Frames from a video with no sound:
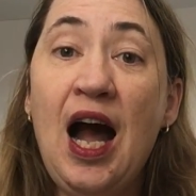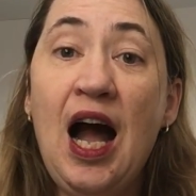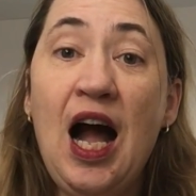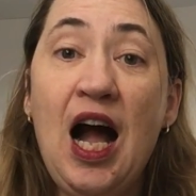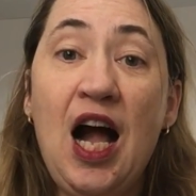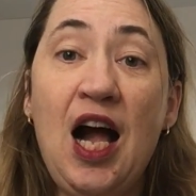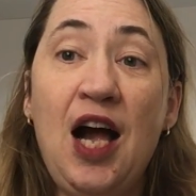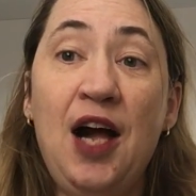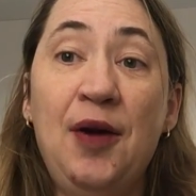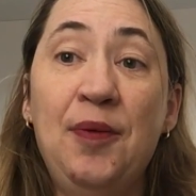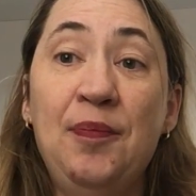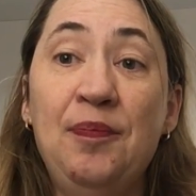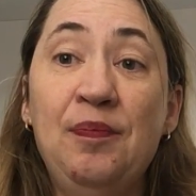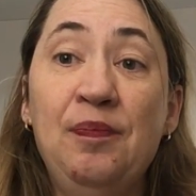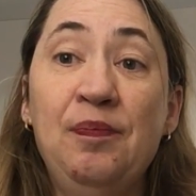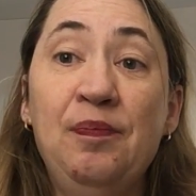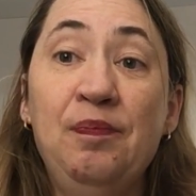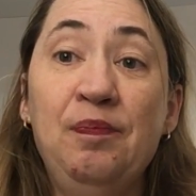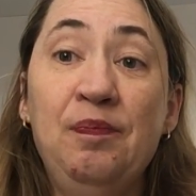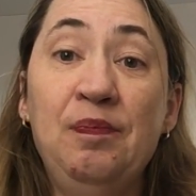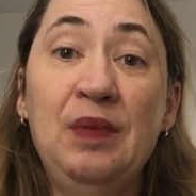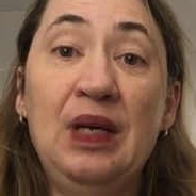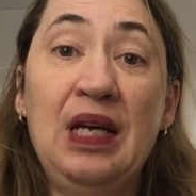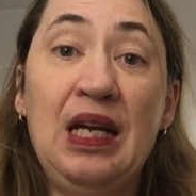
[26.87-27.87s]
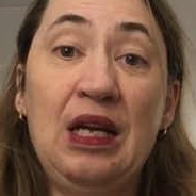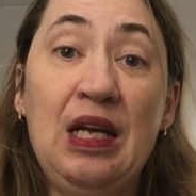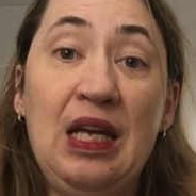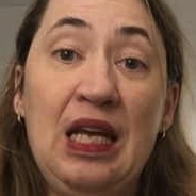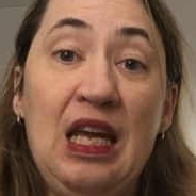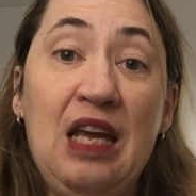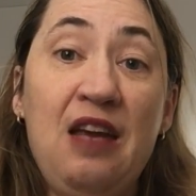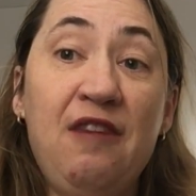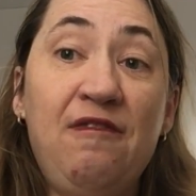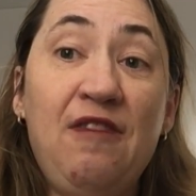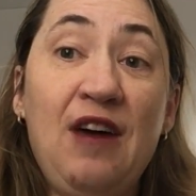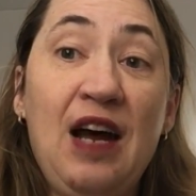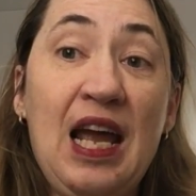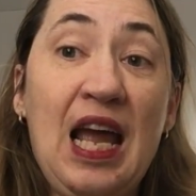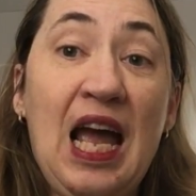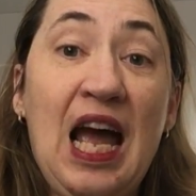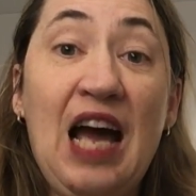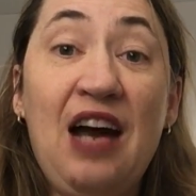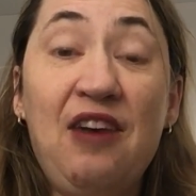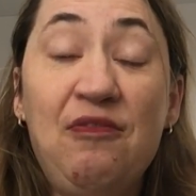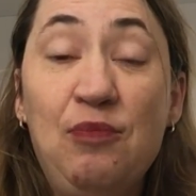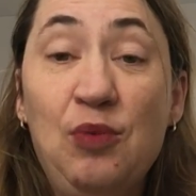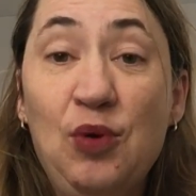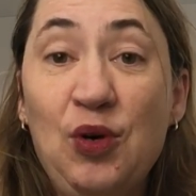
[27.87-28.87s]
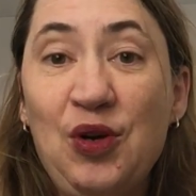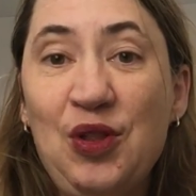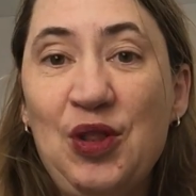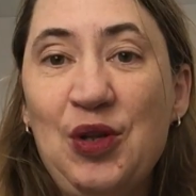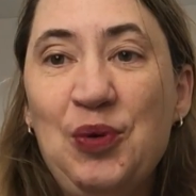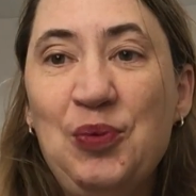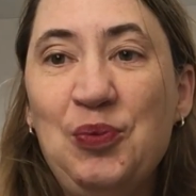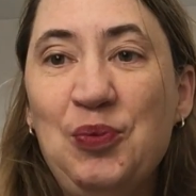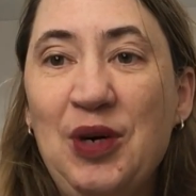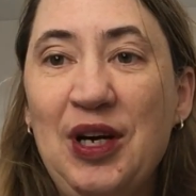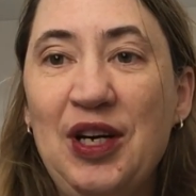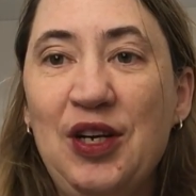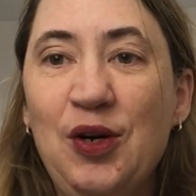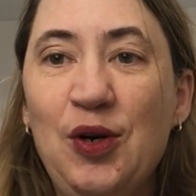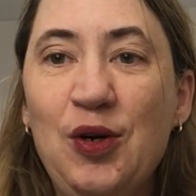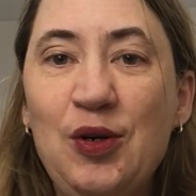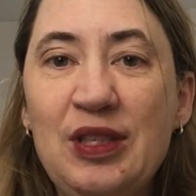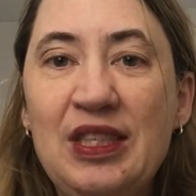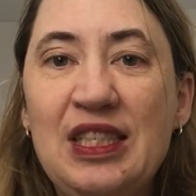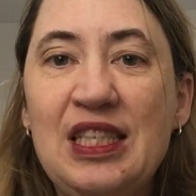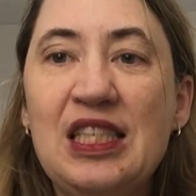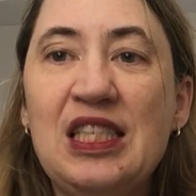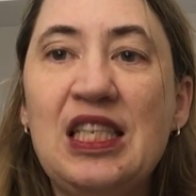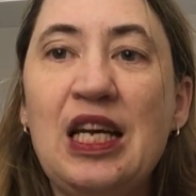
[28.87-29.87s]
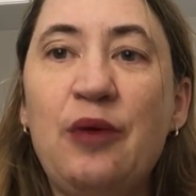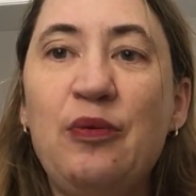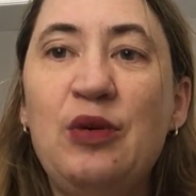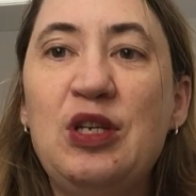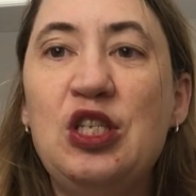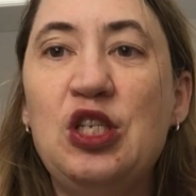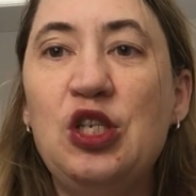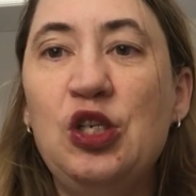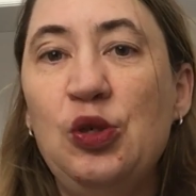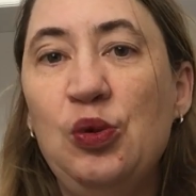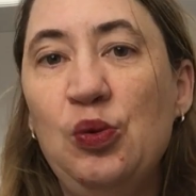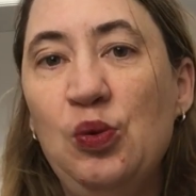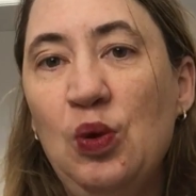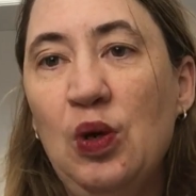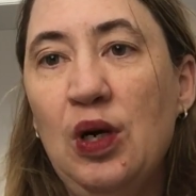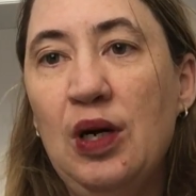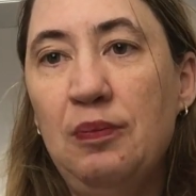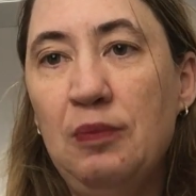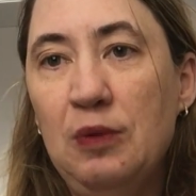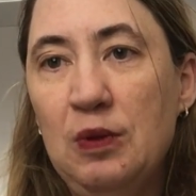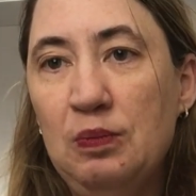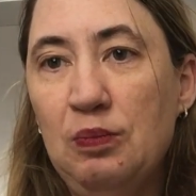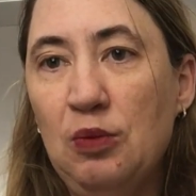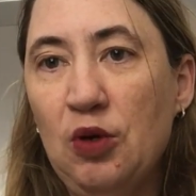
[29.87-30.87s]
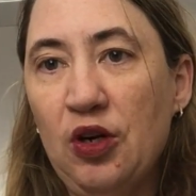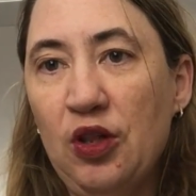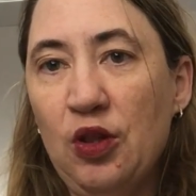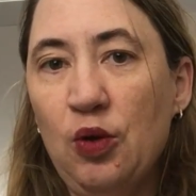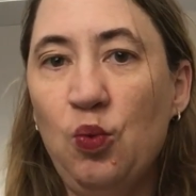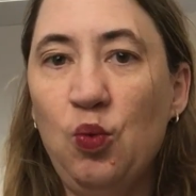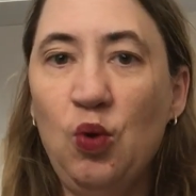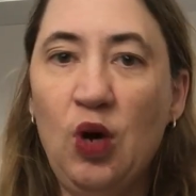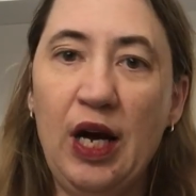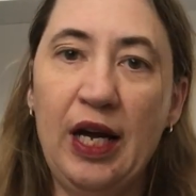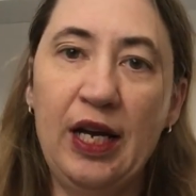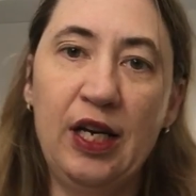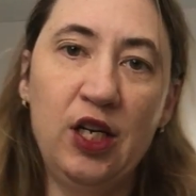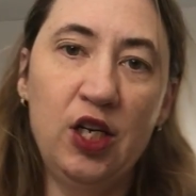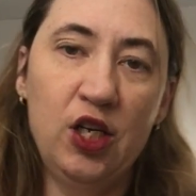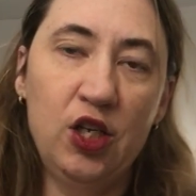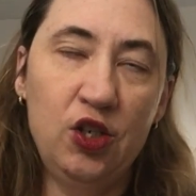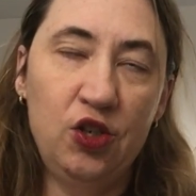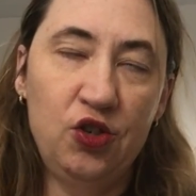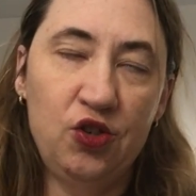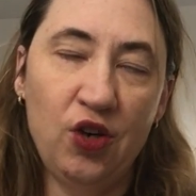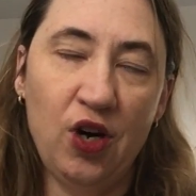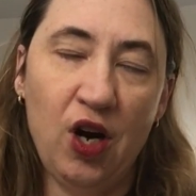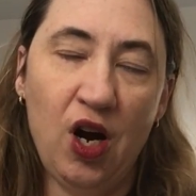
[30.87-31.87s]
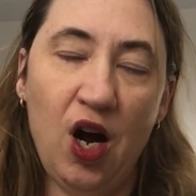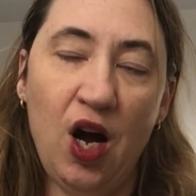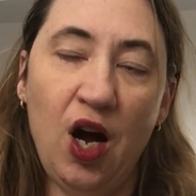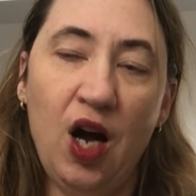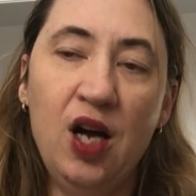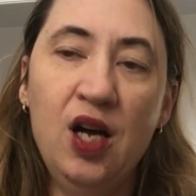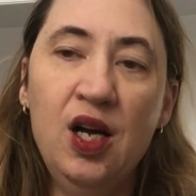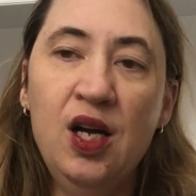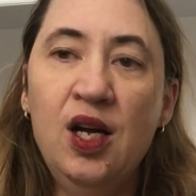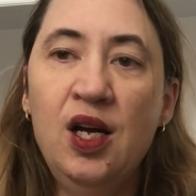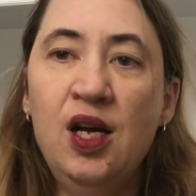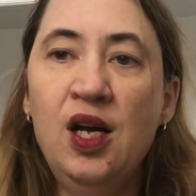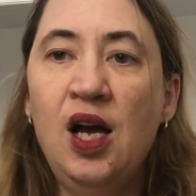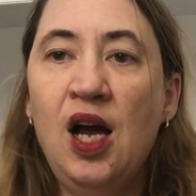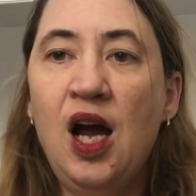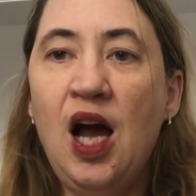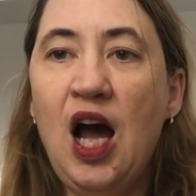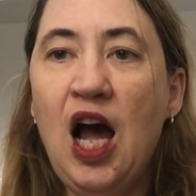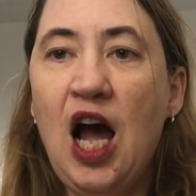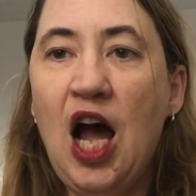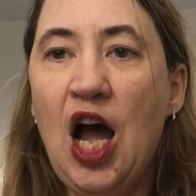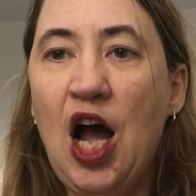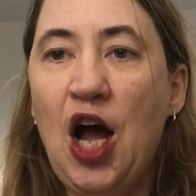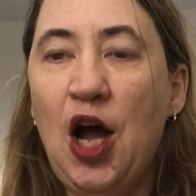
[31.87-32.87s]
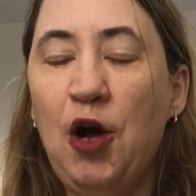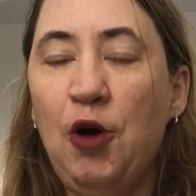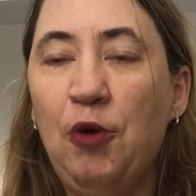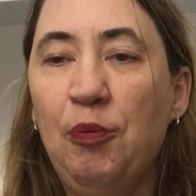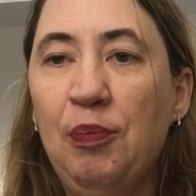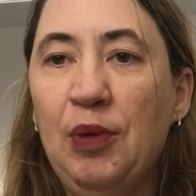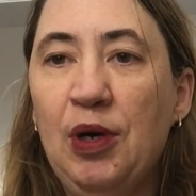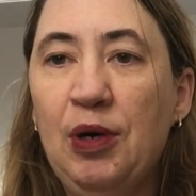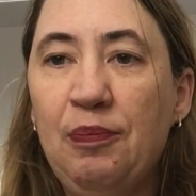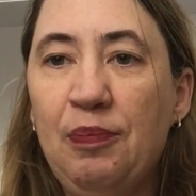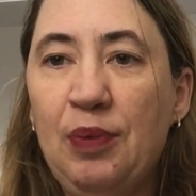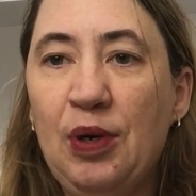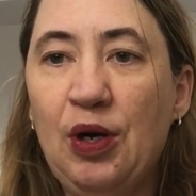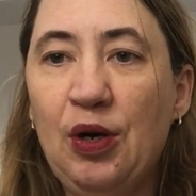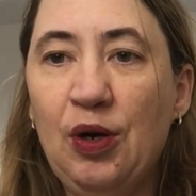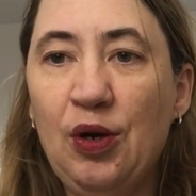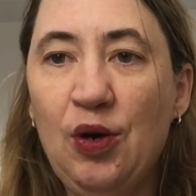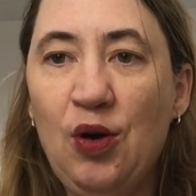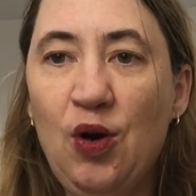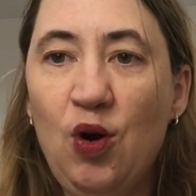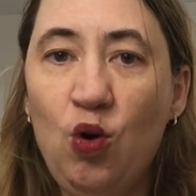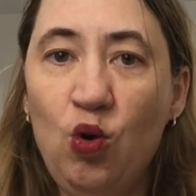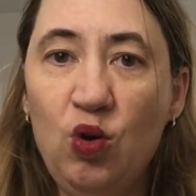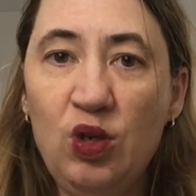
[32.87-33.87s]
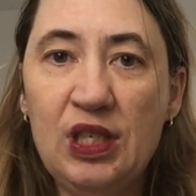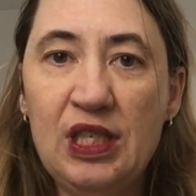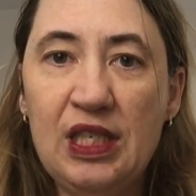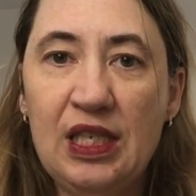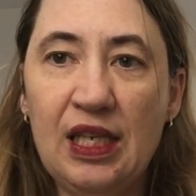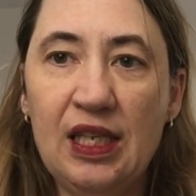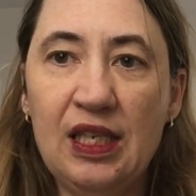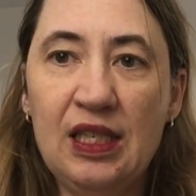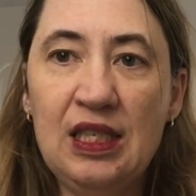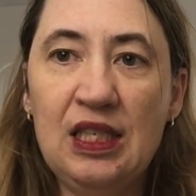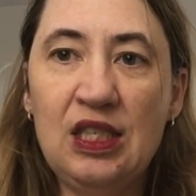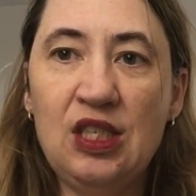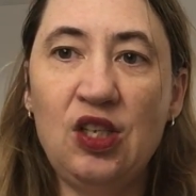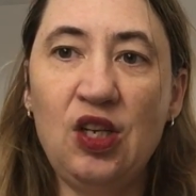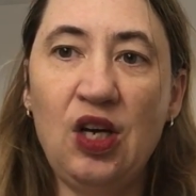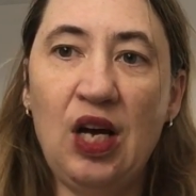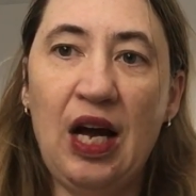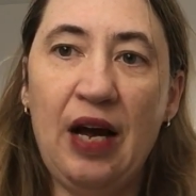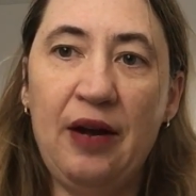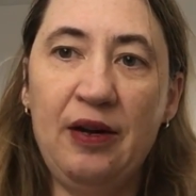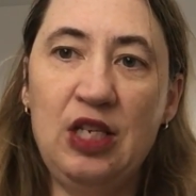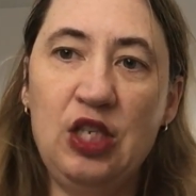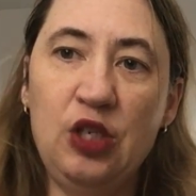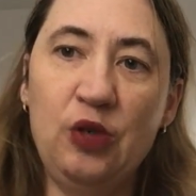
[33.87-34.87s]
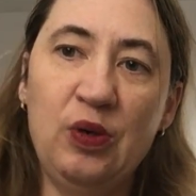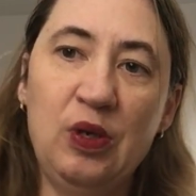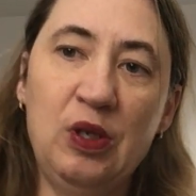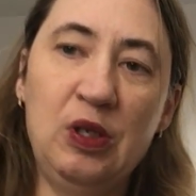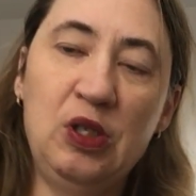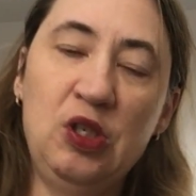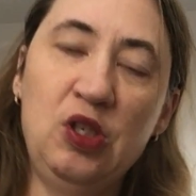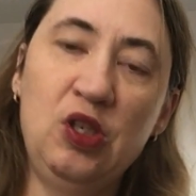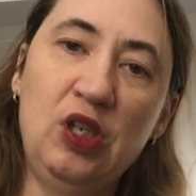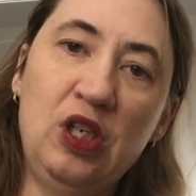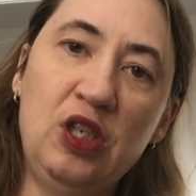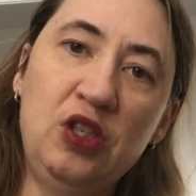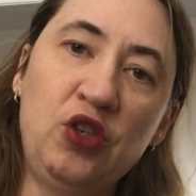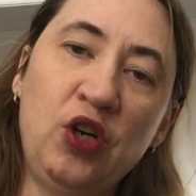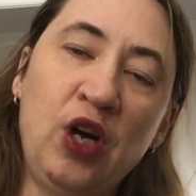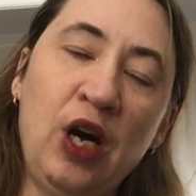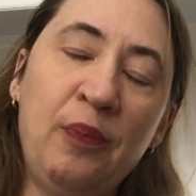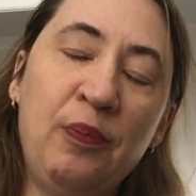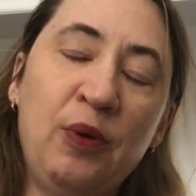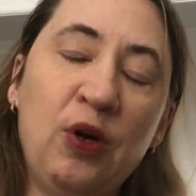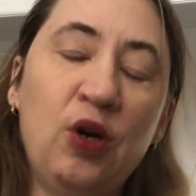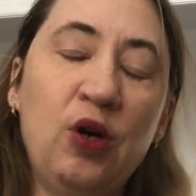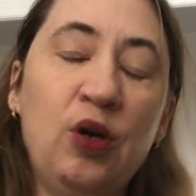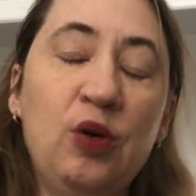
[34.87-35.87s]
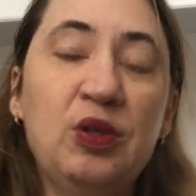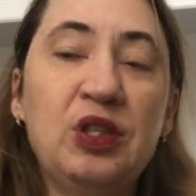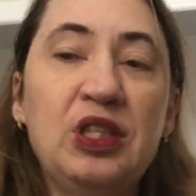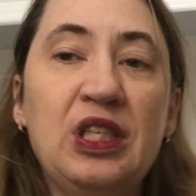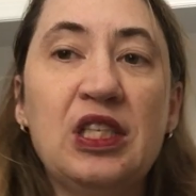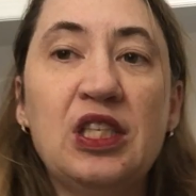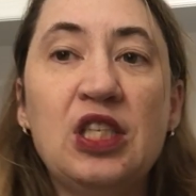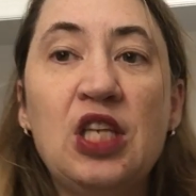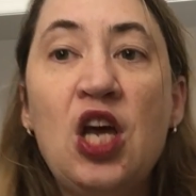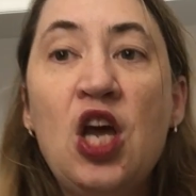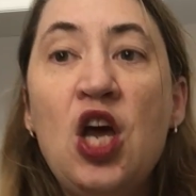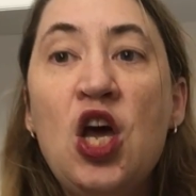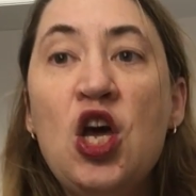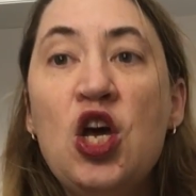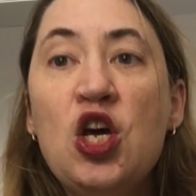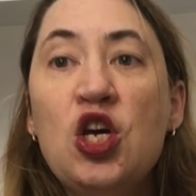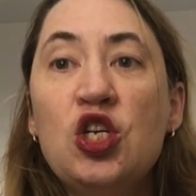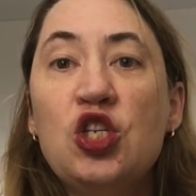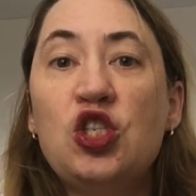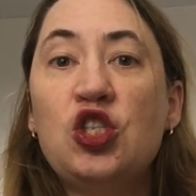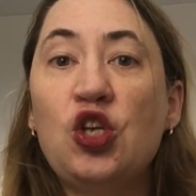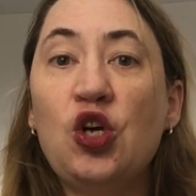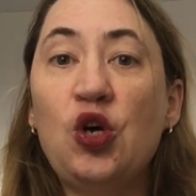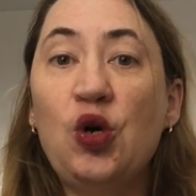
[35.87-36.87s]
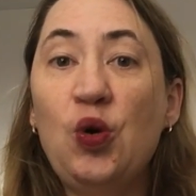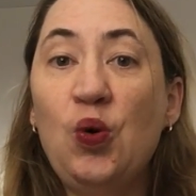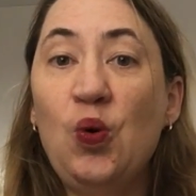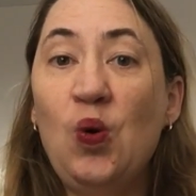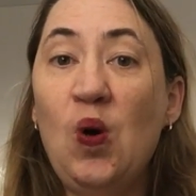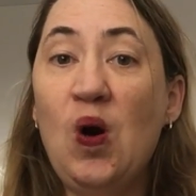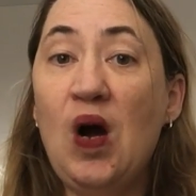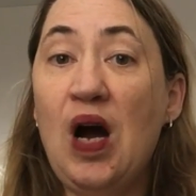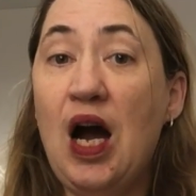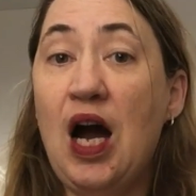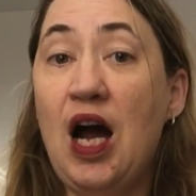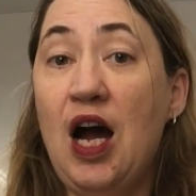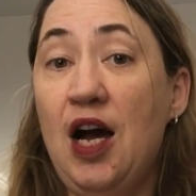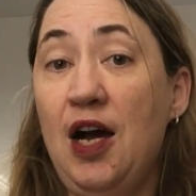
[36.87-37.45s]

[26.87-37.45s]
If I have more than one hostess, I would do more than one draw per hostess. I would do a draw per hostess. So